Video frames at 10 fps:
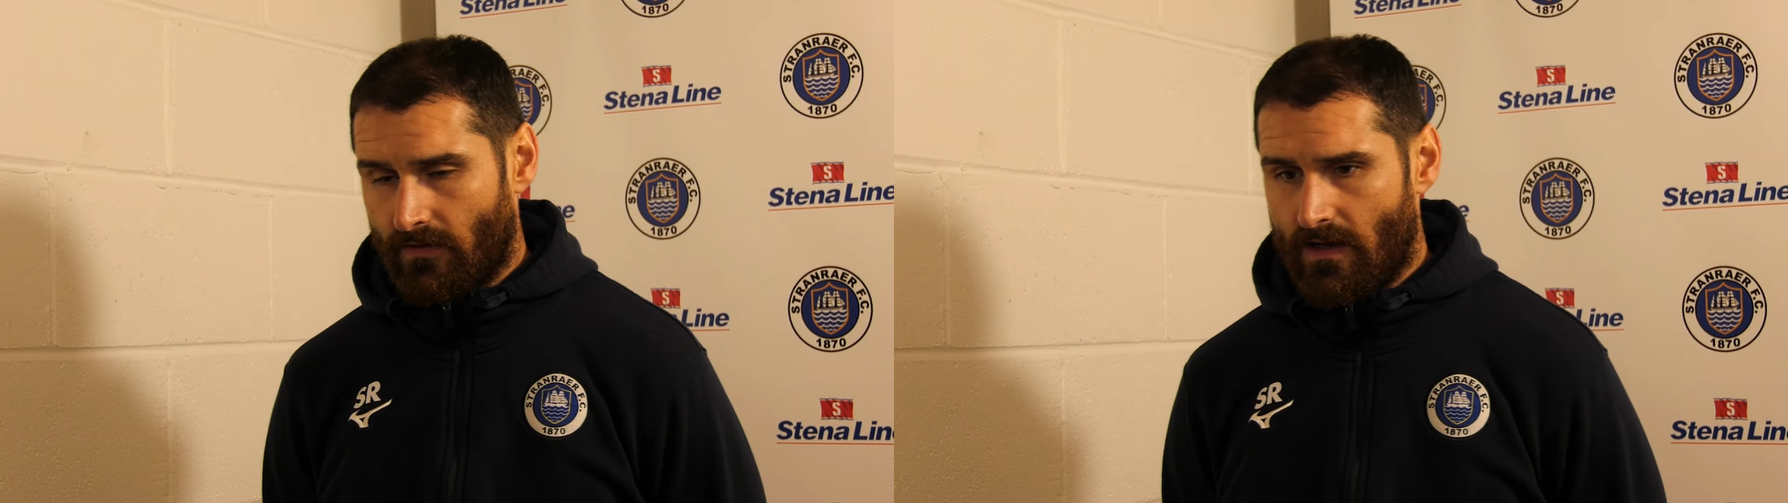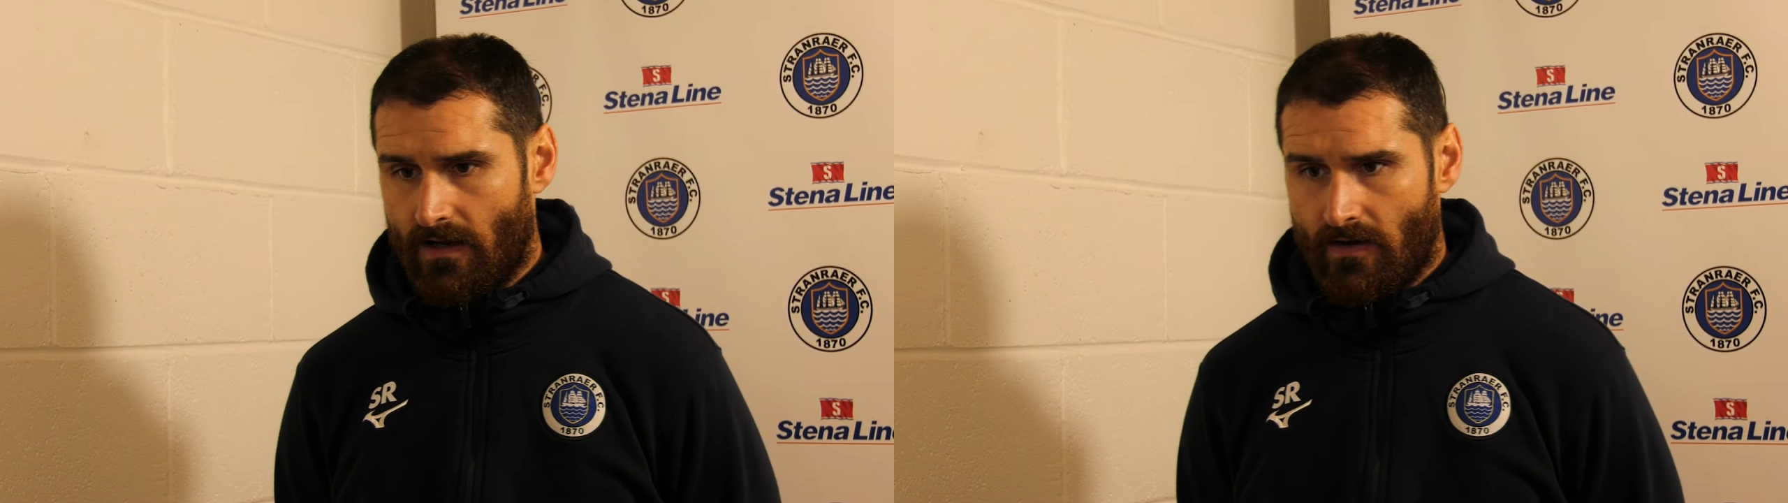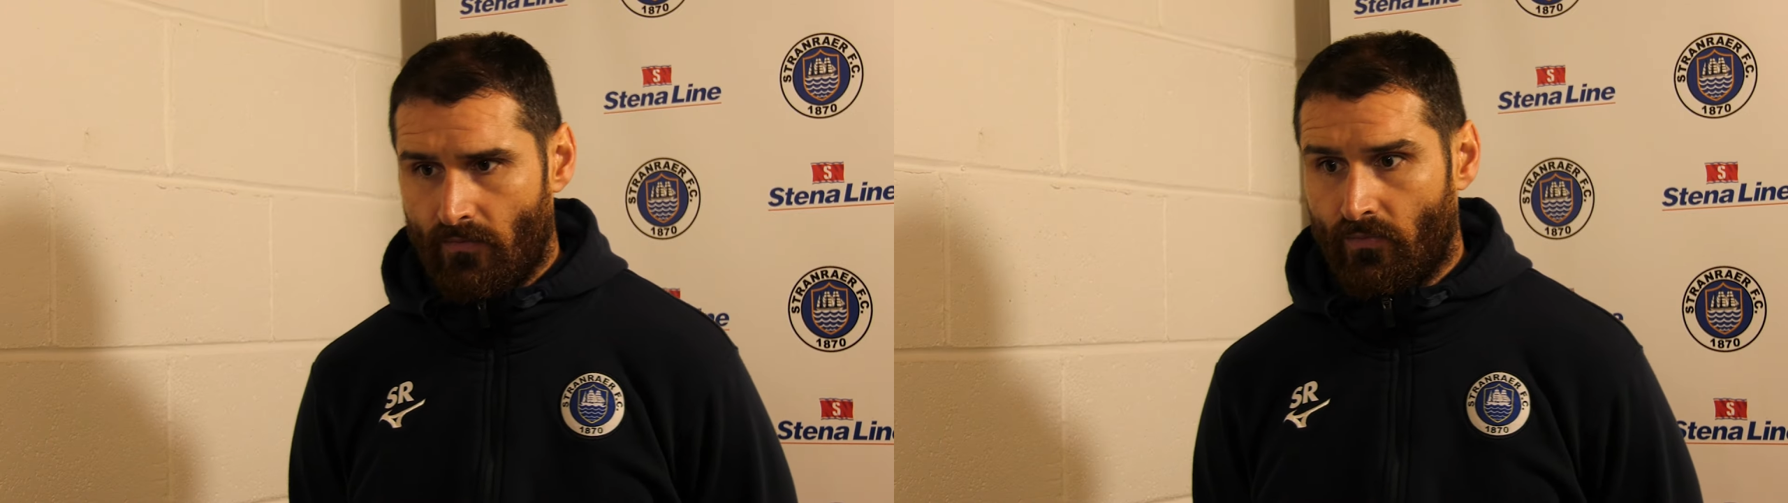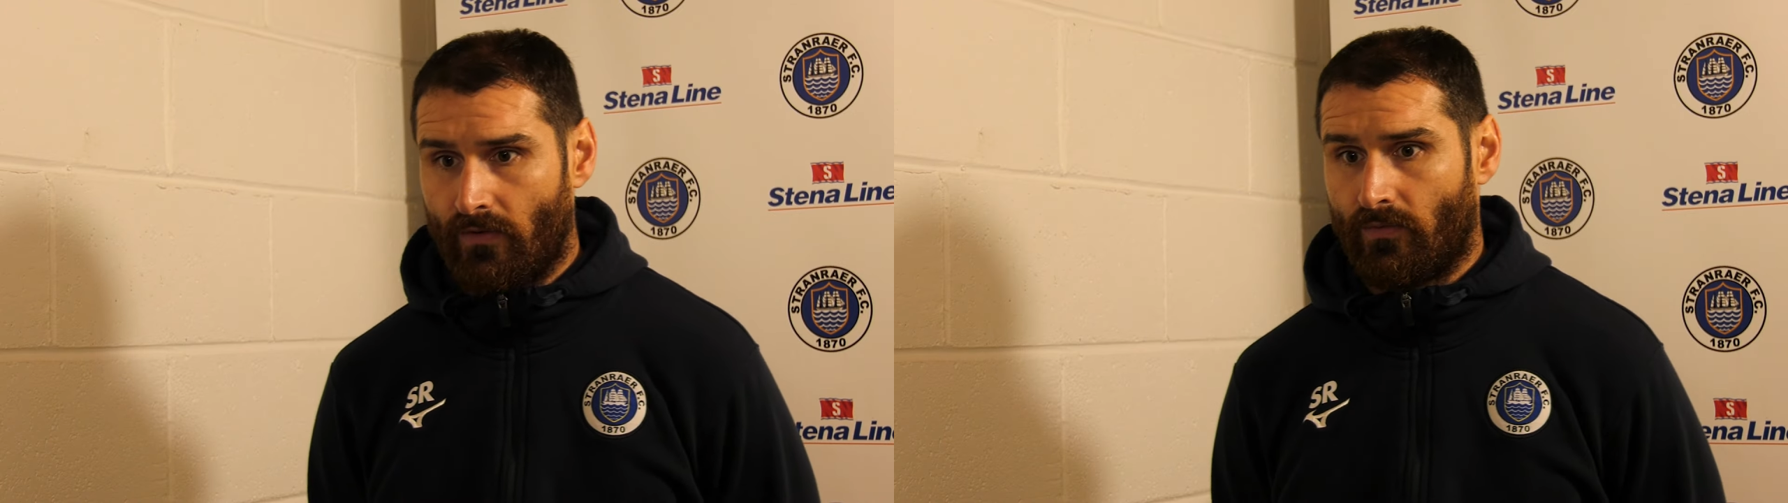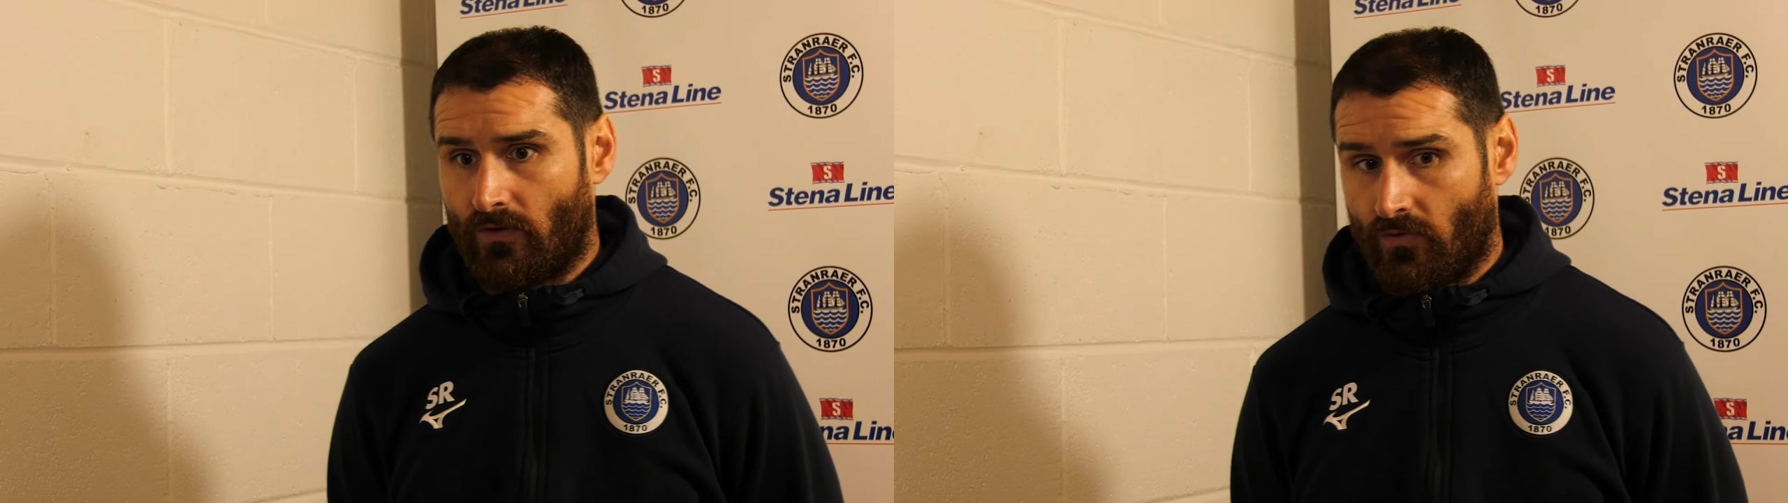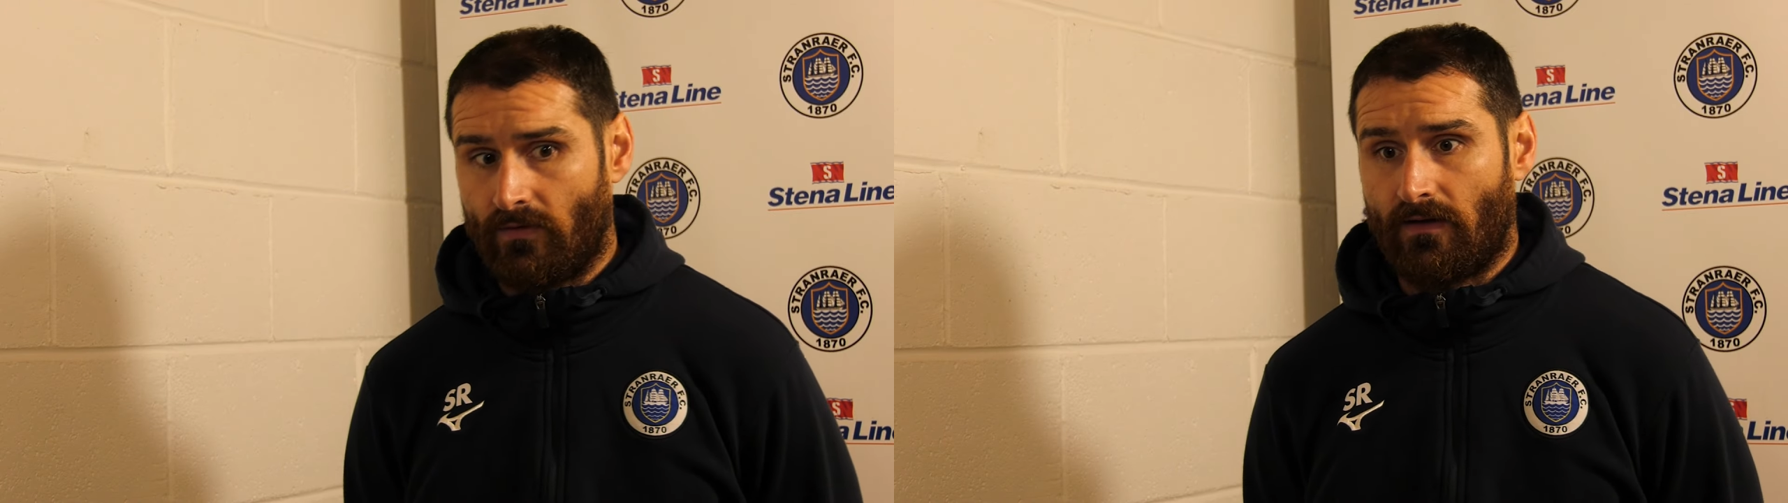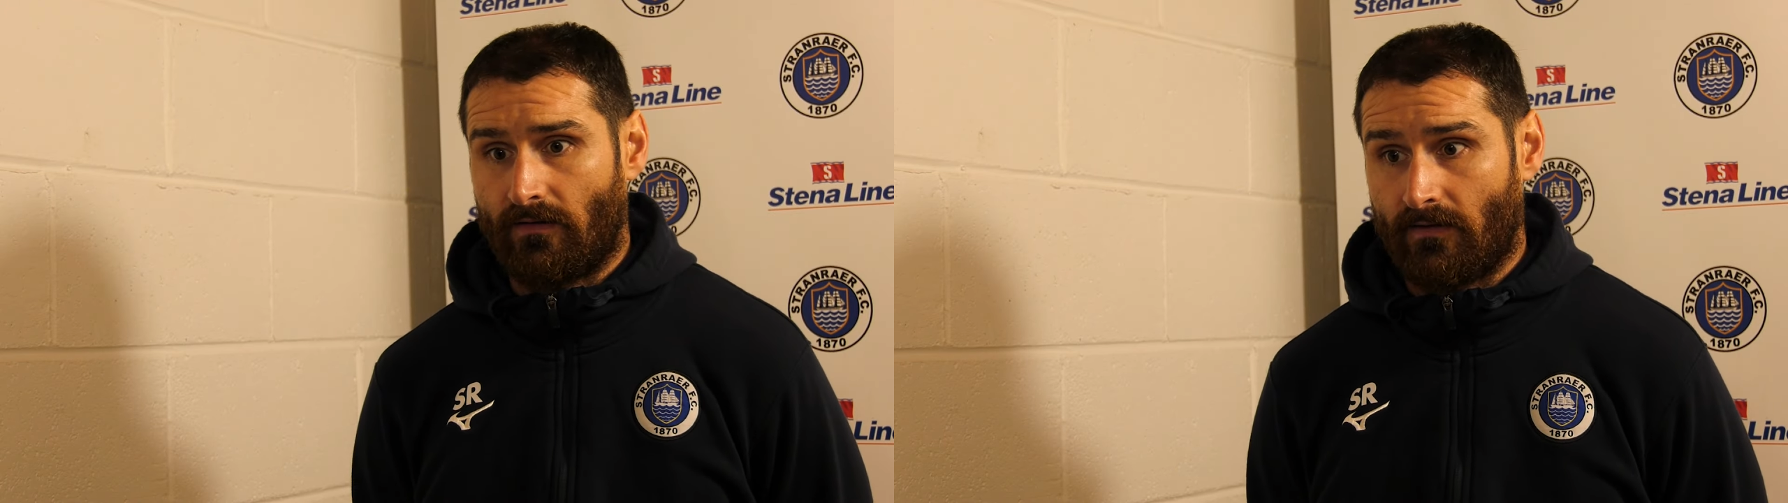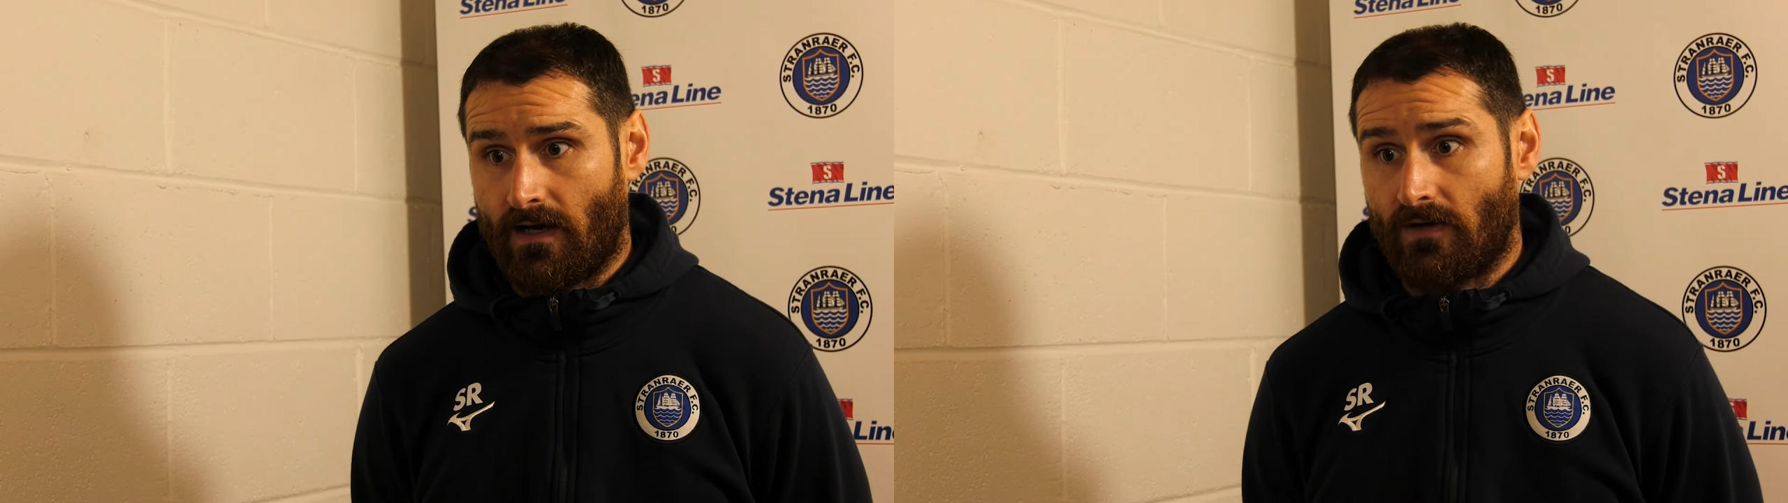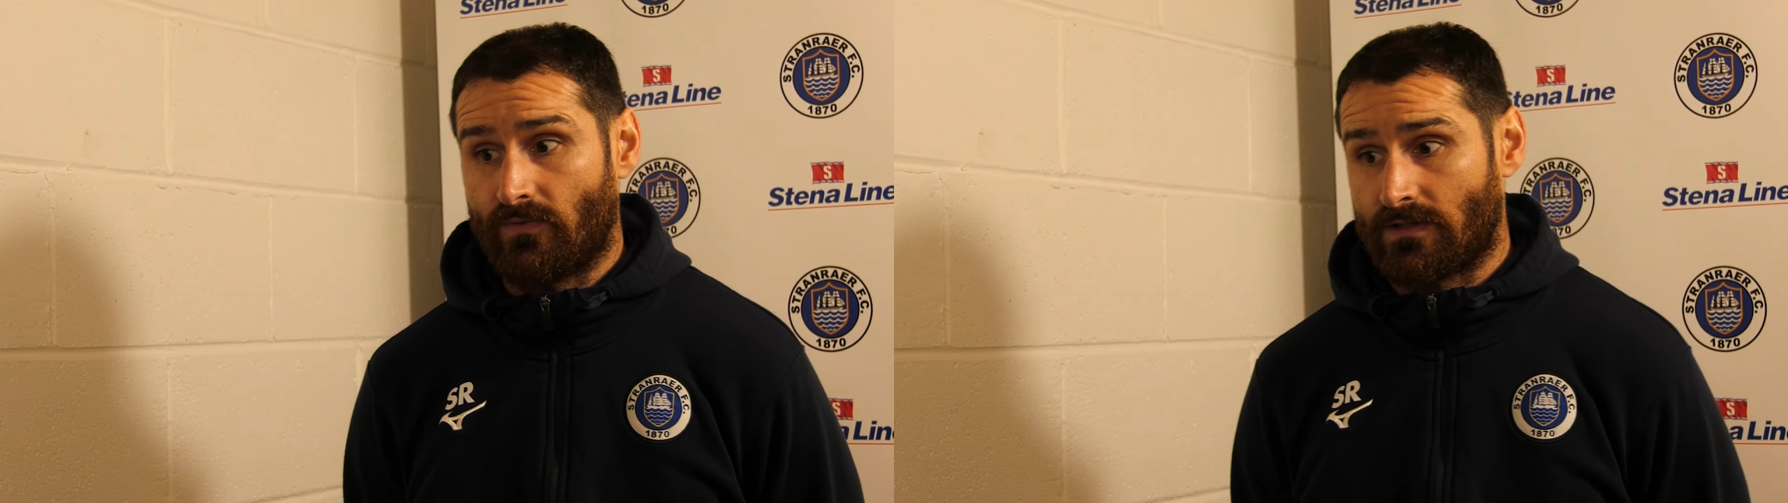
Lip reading: When we're going to attack,